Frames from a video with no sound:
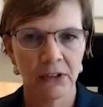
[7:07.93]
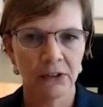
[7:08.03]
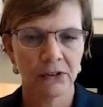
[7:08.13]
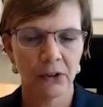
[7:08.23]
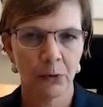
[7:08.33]

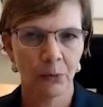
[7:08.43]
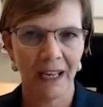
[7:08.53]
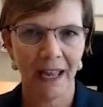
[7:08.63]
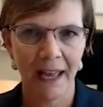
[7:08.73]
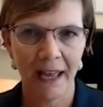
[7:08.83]
So we
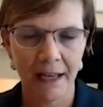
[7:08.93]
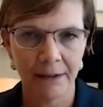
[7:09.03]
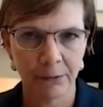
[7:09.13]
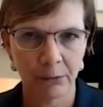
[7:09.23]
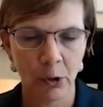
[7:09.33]

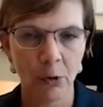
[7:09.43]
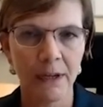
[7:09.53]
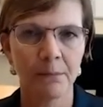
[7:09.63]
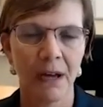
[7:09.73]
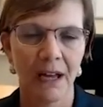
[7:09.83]
have
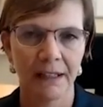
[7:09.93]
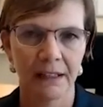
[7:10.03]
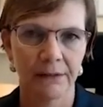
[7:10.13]
growing body